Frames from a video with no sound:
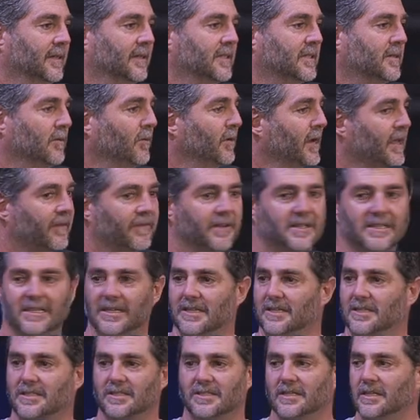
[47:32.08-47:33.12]
And so, whatever
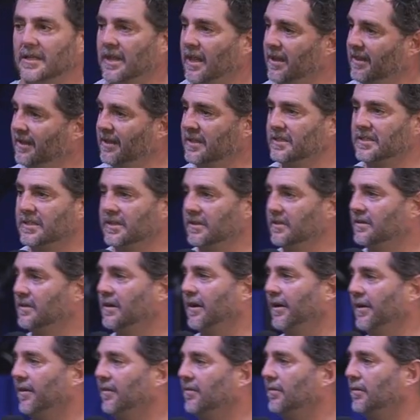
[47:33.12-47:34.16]
tests and the things that you're
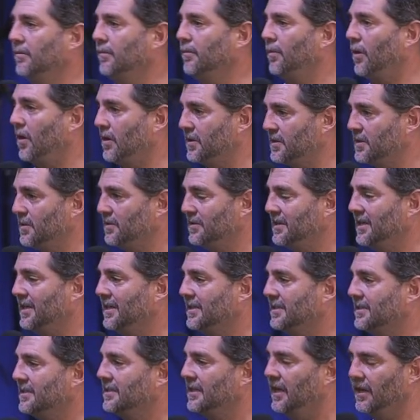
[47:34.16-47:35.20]
going through, pass your
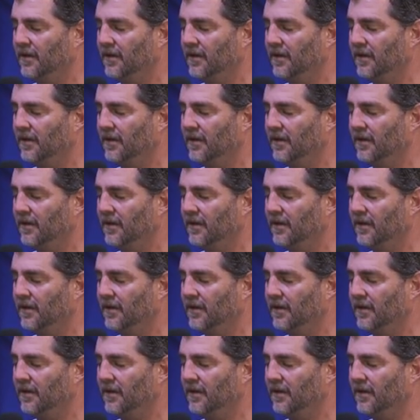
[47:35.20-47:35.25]
tests.